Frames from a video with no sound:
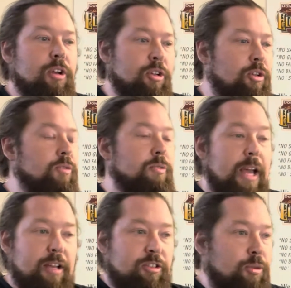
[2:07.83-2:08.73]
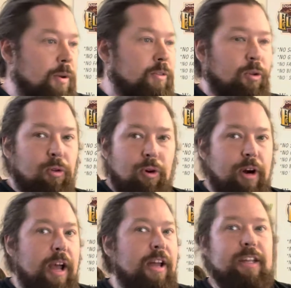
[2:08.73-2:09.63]
You yes, you have to learn
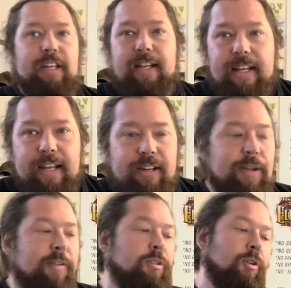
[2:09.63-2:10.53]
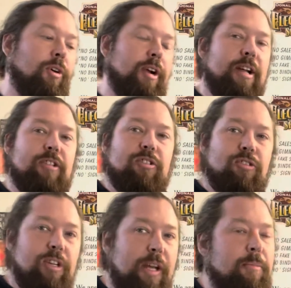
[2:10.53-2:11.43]
how to eat, you have to learn how to
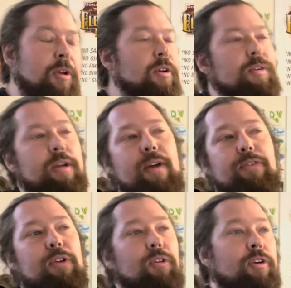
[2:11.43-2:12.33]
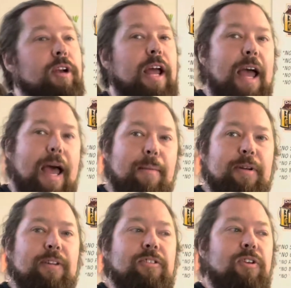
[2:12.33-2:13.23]
sleep, you have to learn
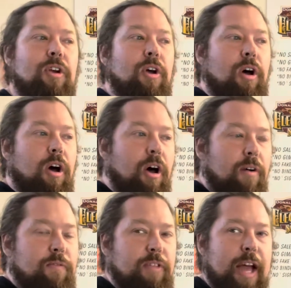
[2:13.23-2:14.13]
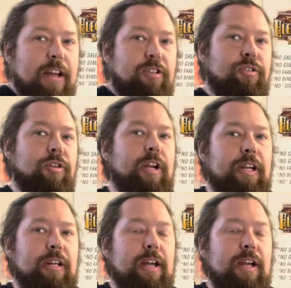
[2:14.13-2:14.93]
habits of that trade.